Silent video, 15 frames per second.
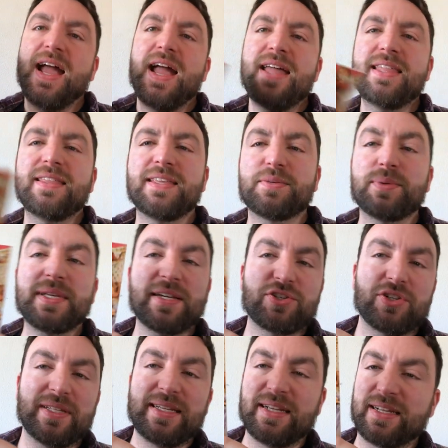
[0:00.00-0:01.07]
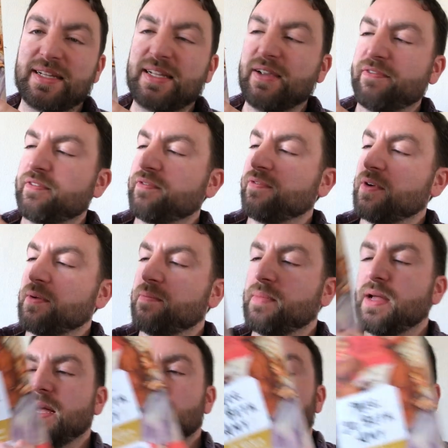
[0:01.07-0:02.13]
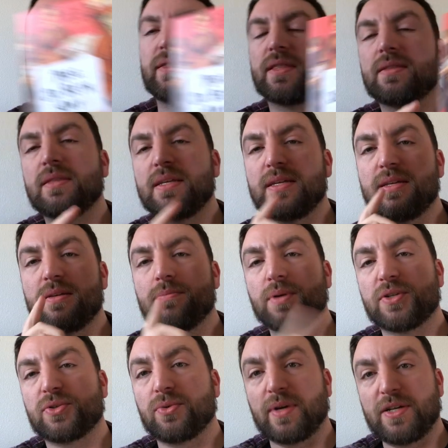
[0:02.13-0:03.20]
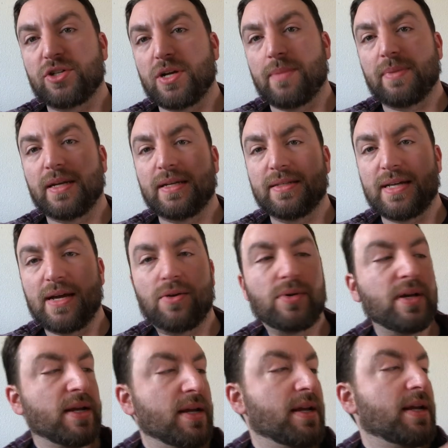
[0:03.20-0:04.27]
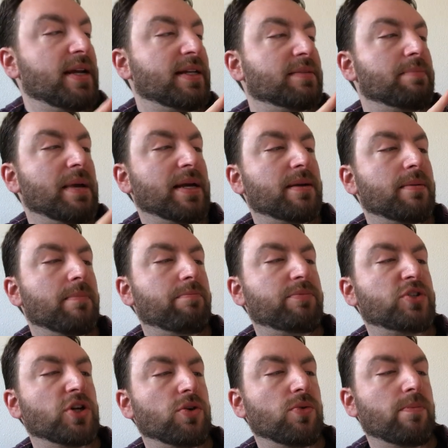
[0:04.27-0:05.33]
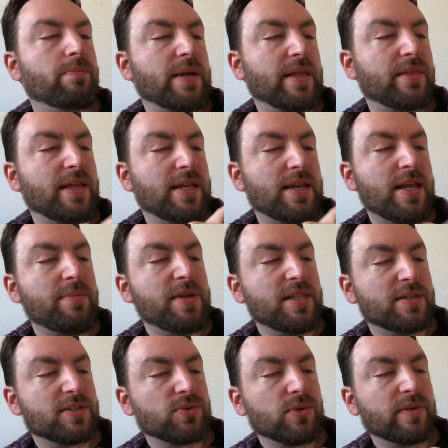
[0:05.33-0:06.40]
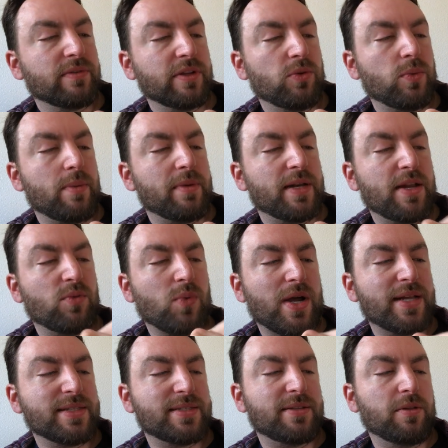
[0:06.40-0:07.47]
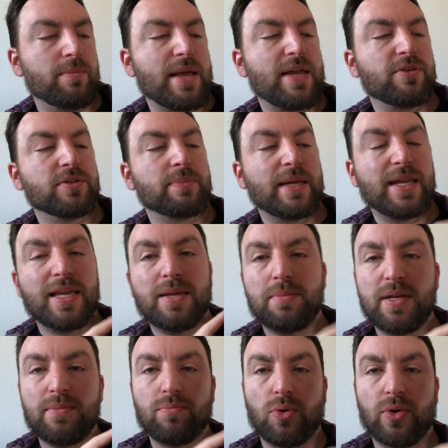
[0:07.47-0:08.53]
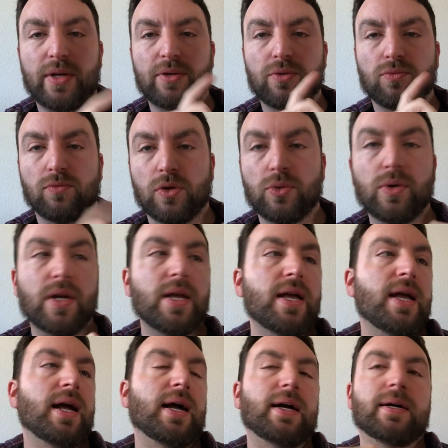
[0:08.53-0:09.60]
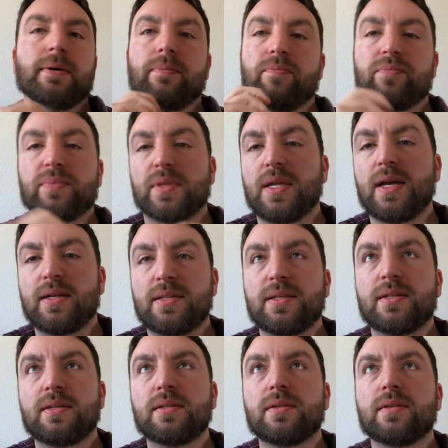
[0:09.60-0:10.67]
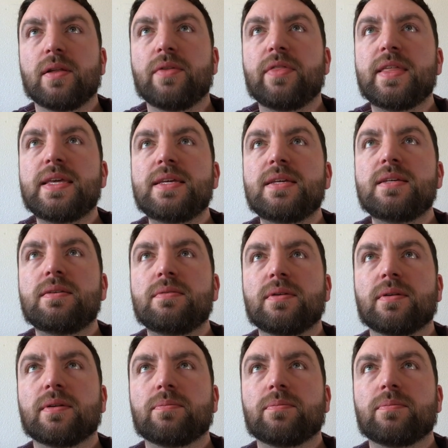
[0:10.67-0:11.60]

And then this was actually a gift from uh, the bookstore I shop at in town. It's Meg, Jo, Beth, and Amy, The Story of Little Women and Why It Still Matters by Amy Boyd Rioux. Um, the, the,